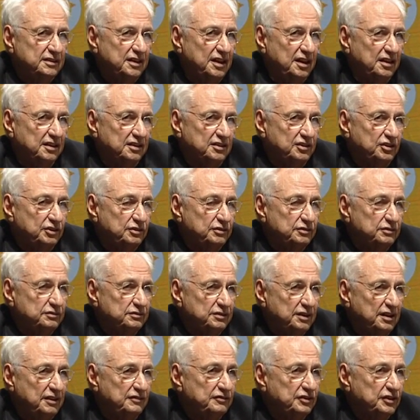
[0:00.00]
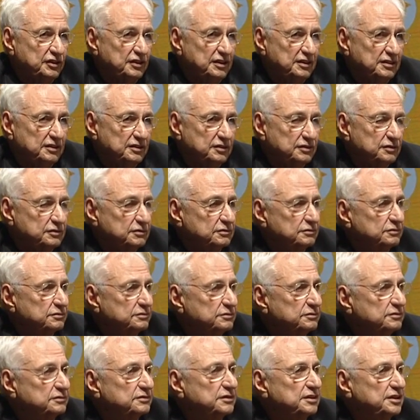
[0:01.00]
Aalto, Alvar Aalto,
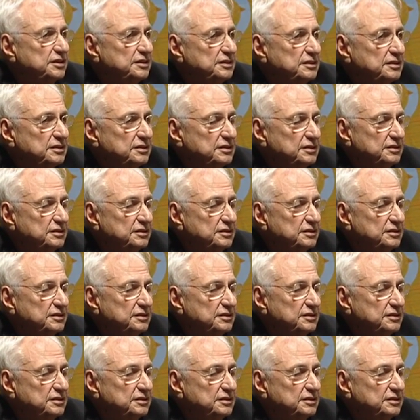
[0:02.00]
uh,